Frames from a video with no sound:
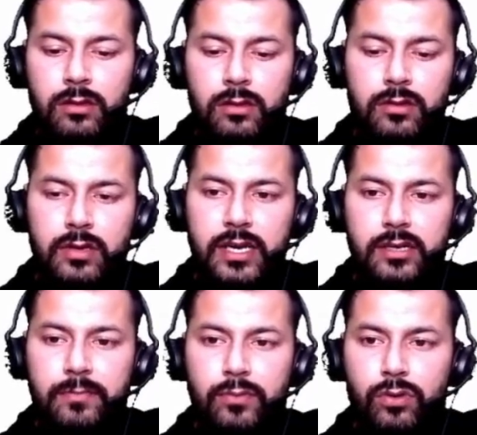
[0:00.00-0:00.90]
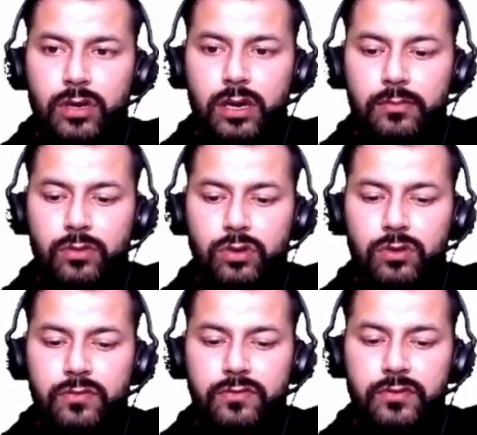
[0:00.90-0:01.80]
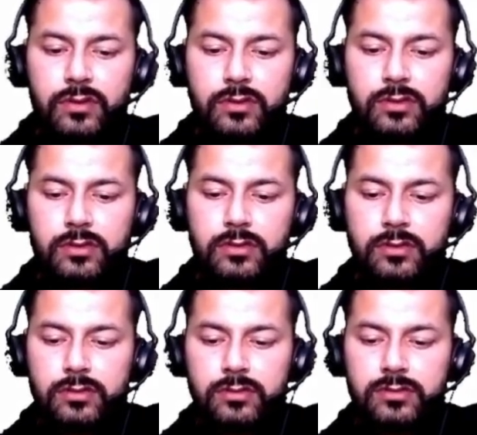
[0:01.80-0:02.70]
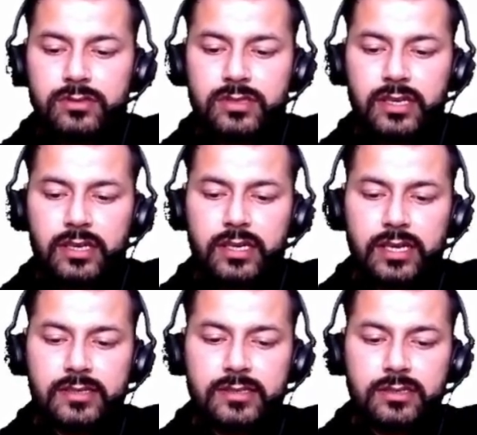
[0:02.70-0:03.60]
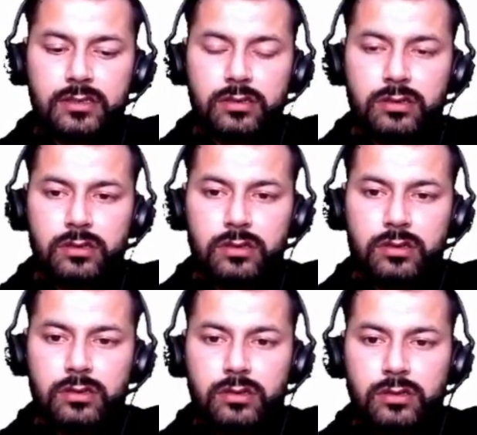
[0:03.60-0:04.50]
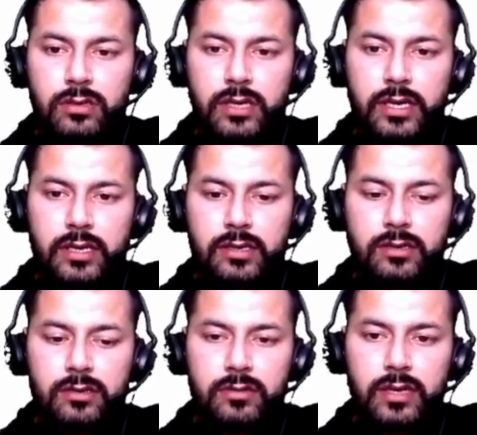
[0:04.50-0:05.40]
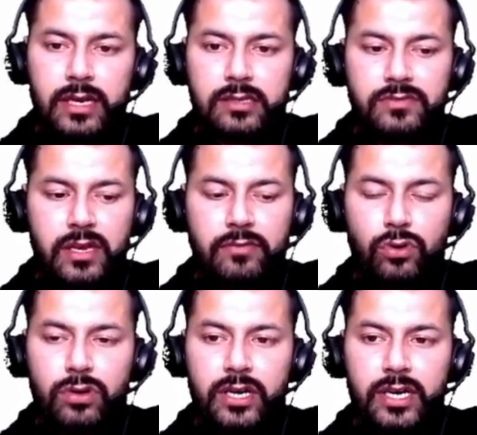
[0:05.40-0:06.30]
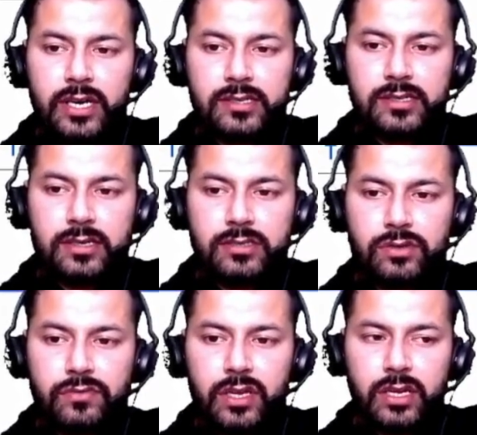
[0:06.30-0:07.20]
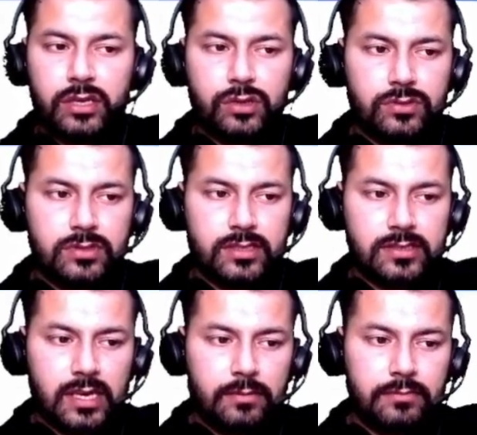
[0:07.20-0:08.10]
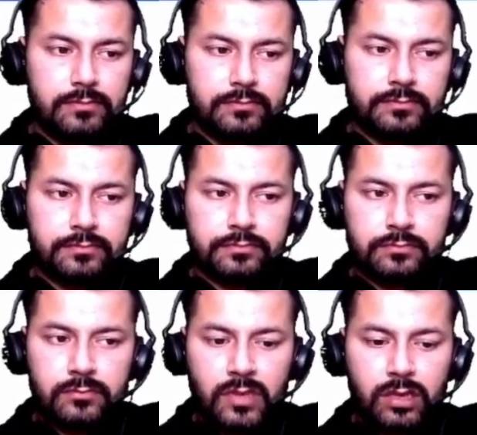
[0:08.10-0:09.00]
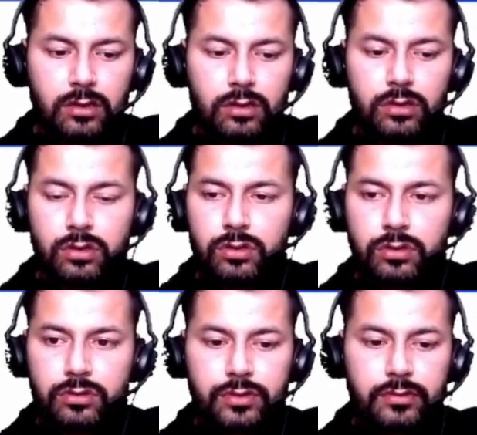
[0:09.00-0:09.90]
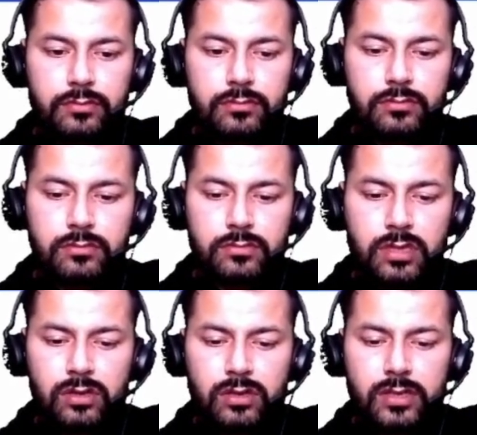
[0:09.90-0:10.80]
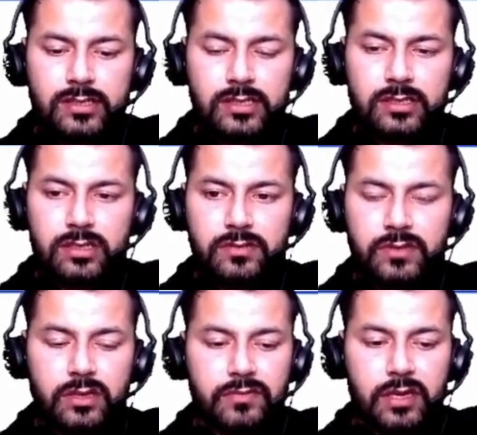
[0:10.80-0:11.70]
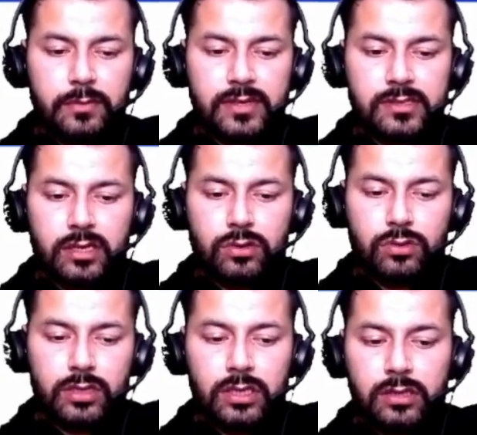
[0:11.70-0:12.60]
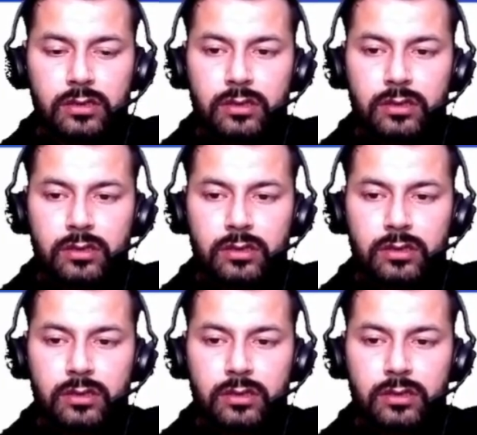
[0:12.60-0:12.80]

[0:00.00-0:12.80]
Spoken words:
Write a program of syntax error. As we have already discussed, so we can use the same, or now let's discuss with the very basic only.